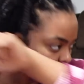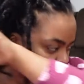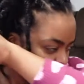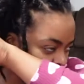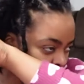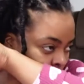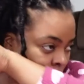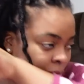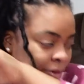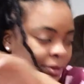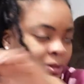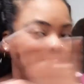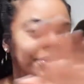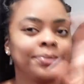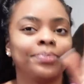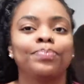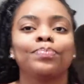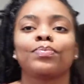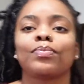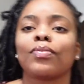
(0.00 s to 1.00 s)
a
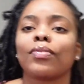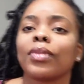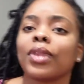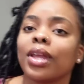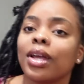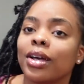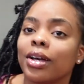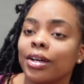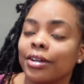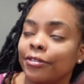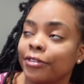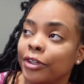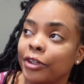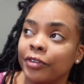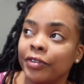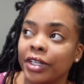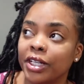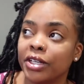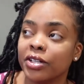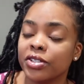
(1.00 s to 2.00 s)
few
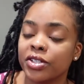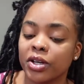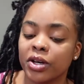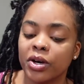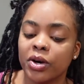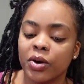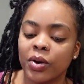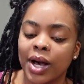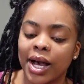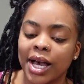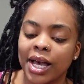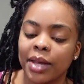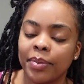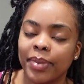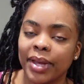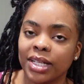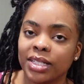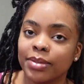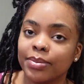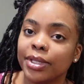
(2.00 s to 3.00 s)
videos ago, I
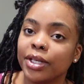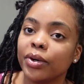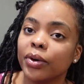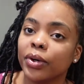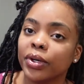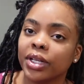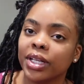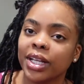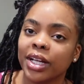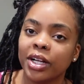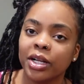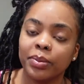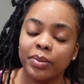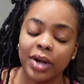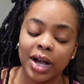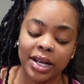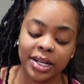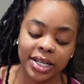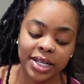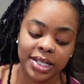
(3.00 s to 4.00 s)
picked up the Ordinary
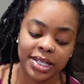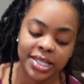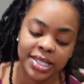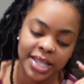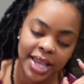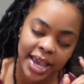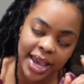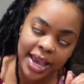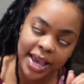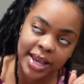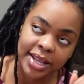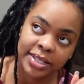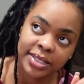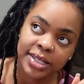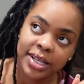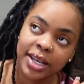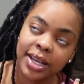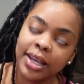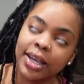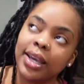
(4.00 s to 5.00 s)
products
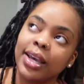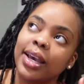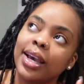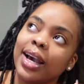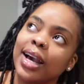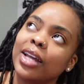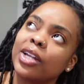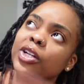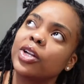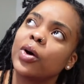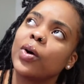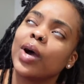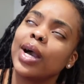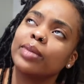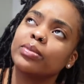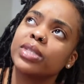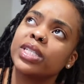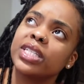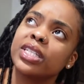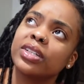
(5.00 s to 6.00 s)
and I don't know,
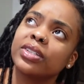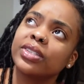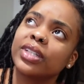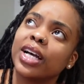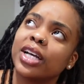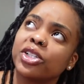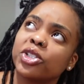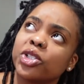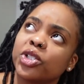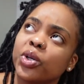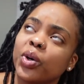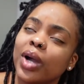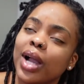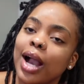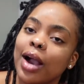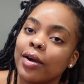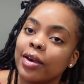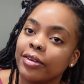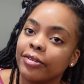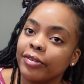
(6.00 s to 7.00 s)
I'm still not sure
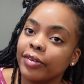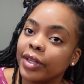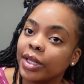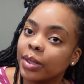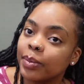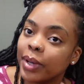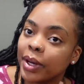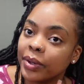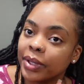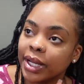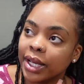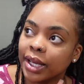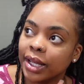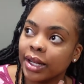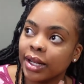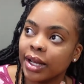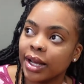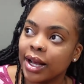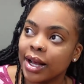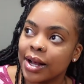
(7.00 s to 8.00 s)
how I feel about
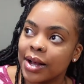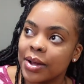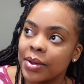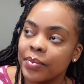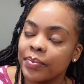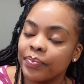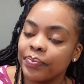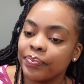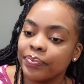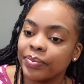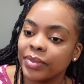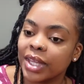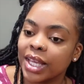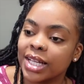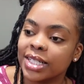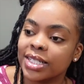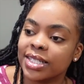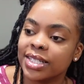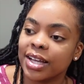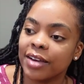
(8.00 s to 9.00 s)
it. Um,
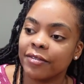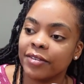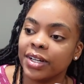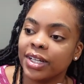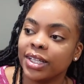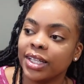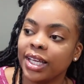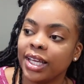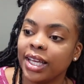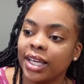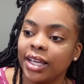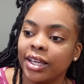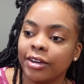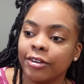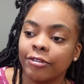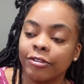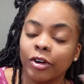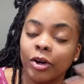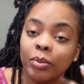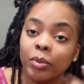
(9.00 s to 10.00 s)
it's definitely
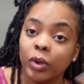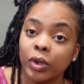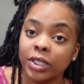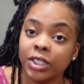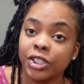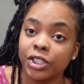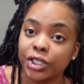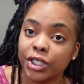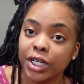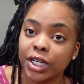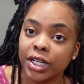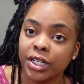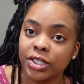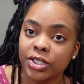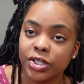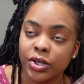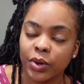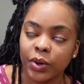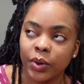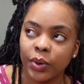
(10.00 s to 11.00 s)
for moisture,
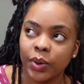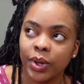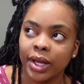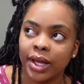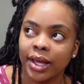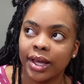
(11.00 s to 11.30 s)
so